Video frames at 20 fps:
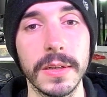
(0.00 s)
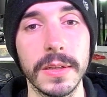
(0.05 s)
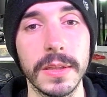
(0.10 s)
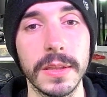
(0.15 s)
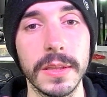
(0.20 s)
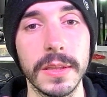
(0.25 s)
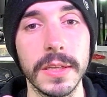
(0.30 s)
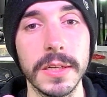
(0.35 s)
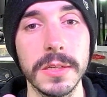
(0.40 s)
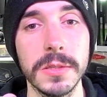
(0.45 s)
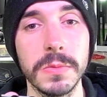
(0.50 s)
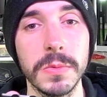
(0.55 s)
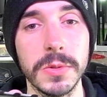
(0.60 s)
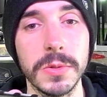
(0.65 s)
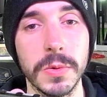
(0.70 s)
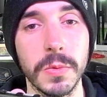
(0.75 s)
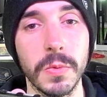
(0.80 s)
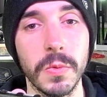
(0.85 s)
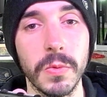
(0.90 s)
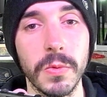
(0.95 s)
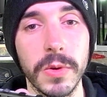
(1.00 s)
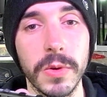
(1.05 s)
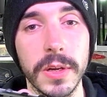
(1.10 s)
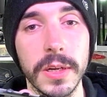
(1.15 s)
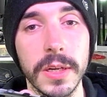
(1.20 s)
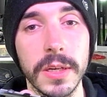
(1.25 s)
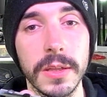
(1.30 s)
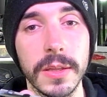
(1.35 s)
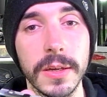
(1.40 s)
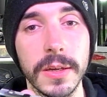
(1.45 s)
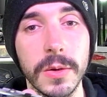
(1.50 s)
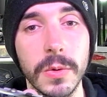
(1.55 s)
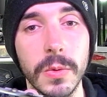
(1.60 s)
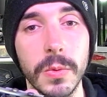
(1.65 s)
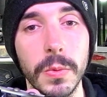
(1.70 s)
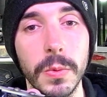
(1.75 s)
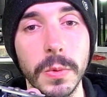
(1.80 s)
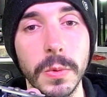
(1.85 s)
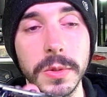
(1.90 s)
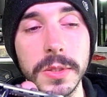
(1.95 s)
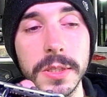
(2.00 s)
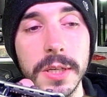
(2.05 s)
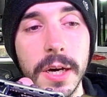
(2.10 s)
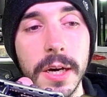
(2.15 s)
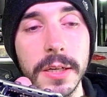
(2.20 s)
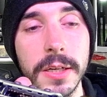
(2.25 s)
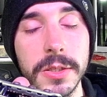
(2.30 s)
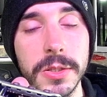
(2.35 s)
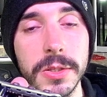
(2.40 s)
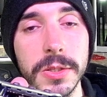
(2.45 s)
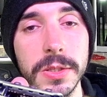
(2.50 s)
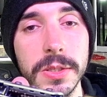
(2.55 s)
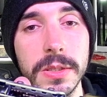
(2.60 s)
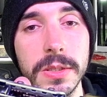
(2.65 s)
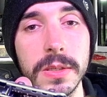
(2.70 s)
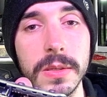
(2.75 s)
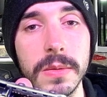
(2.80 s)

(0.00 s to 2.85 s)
This was a really cool touch